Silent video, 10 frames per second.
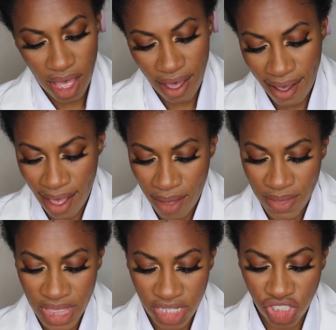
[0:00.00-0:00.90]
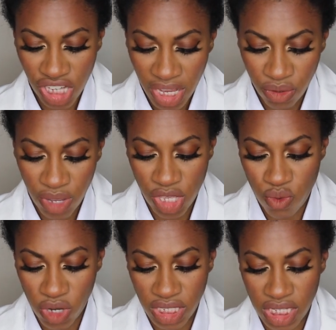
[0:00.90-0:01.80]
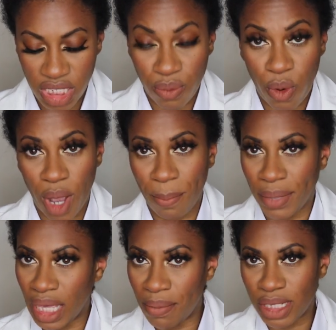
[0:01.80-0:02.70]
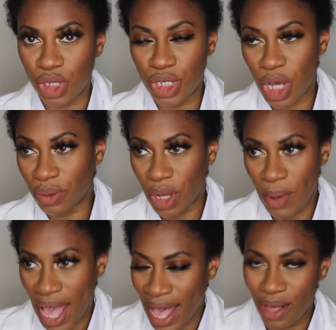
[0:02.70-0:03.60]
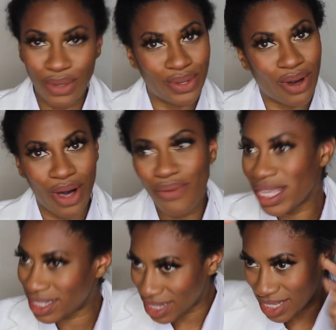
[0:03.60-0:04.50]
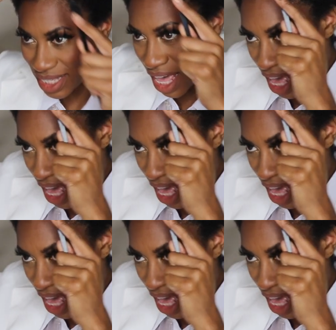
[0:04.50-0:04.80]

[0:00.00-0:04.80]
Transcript: um, this channel and you want to support me but you don't know how, you can always just